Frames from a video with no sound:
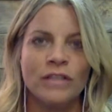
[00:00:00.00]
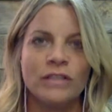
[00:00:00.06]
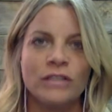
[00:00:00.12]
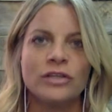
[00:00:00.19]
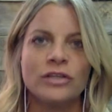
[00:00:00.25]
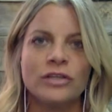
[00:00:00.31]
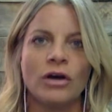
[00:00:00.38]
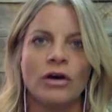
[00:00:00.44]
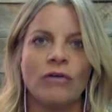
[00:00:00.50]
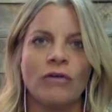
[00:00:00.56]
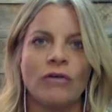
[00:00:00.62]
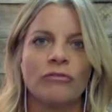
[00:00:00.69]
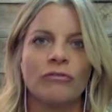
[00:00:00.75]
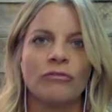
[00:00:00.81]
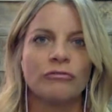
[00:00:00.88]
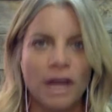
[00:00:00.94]

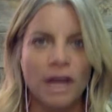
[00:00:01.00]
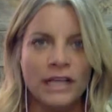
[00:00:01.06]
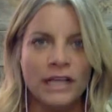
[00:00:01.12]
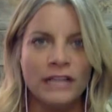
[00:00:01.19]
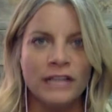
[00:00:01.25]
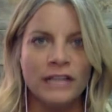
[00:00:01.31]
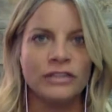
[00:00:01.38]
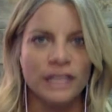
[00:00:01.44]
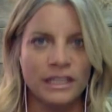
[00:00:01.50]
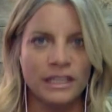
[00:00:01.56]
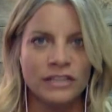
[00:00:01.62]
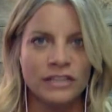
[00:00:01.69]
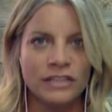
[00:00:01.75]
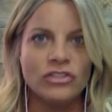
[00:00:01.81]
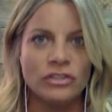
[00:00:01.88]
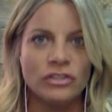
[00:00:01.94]
So find your
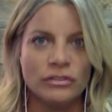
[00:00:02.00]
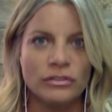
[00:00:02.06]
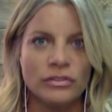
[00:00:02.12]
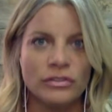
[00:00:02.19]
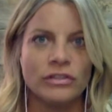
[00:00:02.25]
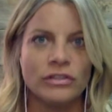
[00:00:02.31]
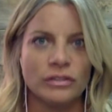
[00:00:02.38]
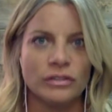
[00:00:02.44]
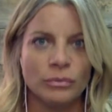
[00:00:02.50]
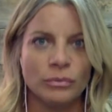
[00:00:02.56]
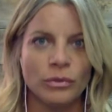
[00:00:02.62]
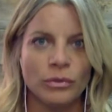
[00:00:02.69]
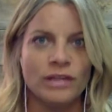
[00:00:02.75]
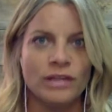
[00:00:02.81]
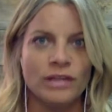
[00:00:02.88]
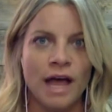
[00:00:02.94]
niche, start to
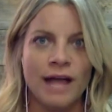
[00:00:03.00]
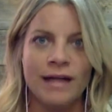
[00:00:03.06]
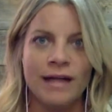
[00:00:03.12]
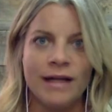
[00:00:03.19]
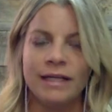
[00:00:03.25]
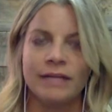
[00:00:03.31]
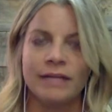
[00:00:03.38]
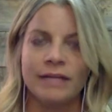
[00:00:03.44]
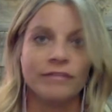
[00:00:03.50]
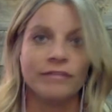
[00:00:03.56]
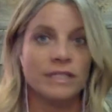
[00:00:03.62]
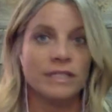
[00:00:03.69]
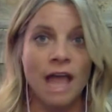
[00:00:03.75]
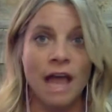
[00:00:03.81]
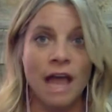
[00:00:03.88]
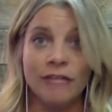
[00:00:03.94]
work that. It
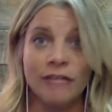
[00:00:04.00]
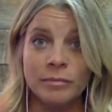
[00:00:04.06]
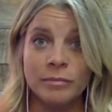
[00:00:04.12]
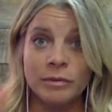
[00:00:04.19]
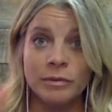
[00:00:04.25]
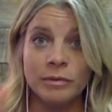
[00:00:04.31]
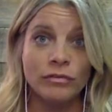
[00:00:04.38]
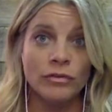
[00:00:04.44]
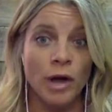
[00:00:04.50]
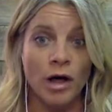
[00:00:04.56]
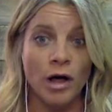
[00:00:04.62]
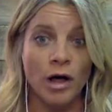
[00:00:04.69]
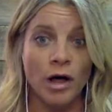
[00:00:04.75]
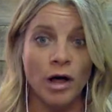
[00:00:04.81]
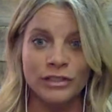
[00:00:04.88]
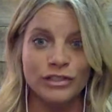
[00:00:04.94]
doesn't have to be
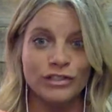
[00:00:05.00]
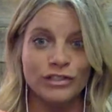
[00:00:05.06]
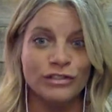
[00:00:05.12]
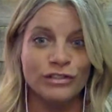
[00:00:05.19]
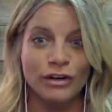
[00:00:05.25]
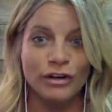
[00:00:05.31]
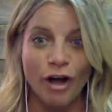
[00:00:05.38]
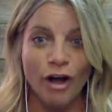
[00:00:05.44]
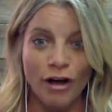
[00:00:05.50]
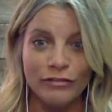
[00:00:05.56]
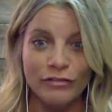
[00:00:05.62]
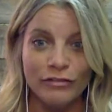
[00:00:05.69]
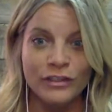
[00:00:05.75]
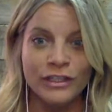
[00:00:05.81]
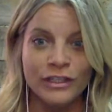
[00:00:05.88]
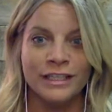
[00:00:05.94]
overwhelming. Just start
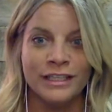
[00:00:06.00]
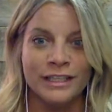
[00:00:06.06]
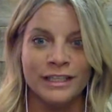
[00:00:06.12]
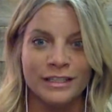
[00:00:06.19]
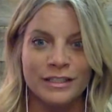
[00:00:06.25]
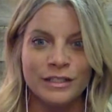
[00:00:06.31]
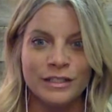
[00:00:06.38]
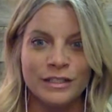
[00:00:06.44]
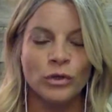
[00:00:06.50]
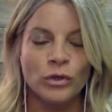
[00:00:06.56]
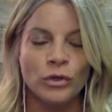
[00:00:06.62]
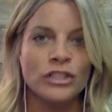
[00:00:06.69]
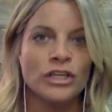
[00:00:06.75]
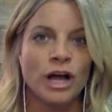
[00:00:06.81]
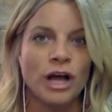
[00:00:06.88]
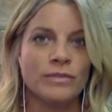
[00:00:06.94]
offering some
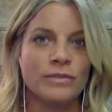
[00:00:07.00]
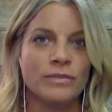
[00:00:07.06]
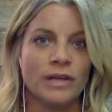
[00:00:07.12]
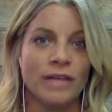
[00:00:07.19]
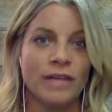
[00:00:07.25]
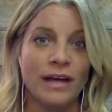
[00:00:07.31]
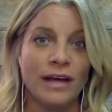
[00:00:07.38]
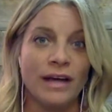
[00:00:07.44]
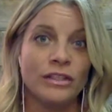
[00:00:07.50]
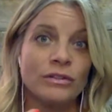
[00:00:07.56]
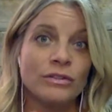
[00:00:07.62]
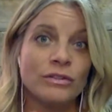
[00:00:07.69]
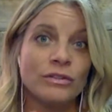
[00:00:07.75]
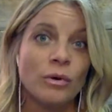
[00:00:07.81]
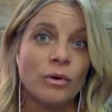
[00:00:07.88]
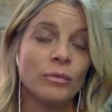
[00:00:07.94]
workshops on that.
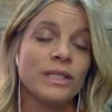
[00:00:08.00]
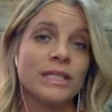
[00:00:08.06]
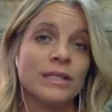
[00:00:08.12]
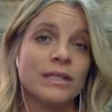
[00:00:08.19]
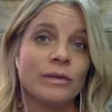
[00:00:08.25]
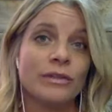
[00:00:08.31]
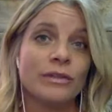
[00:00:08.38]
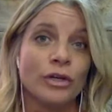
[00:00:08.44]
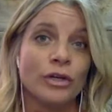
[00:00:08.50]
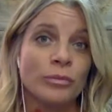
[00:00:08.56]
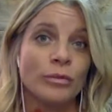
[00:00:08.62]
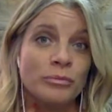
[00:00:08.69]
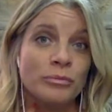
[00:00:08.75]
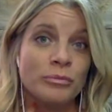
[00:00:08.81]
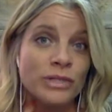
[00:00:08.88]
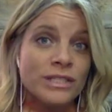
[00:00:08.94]
It's what we did with
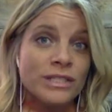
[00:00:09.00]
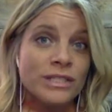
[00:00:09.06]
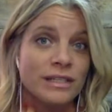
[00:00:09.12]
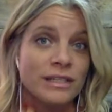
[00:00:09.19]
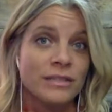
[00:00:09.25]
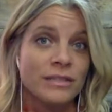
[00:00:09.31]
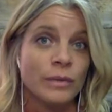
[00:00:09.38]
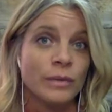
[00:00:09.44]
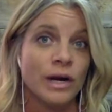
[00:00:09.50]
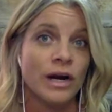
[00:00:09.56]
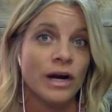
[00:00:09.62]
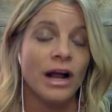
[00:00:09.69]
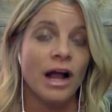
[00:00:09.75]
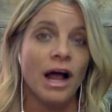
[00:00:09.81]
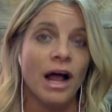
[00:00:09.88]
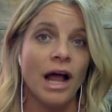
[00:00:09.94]
Urban Priestess, where
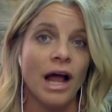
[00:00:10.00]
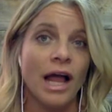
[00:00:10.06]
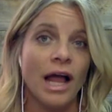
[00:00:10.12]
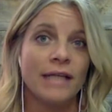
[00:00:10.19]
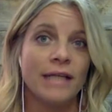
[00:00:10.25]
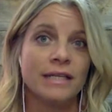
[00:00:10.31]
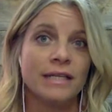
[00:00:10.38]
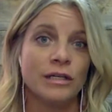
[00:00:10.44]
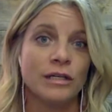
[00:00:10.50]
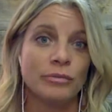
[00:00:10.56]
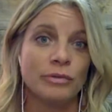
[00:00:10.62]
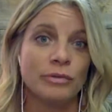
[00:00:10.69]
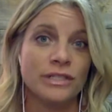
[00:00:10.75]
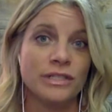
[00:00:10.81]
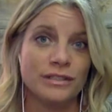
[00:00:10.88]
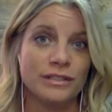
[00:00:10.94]
I had done a
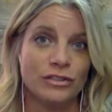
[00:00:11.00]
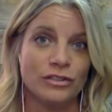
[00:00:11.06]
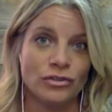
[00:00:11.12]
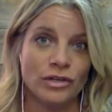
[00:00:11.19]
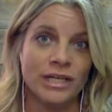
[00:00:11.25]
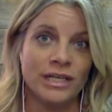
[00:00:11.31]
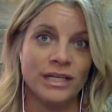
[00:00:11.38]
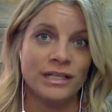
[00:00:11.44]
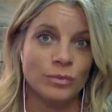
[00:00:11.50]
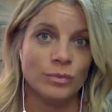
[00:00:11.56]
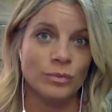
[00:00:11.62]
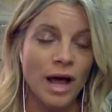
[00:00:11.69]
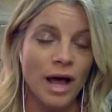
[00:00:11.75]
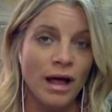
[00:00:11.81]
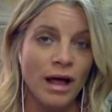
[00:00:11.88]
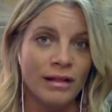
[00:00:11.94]
priestess training as
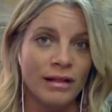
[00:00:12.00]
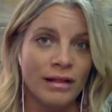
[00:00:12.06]
well.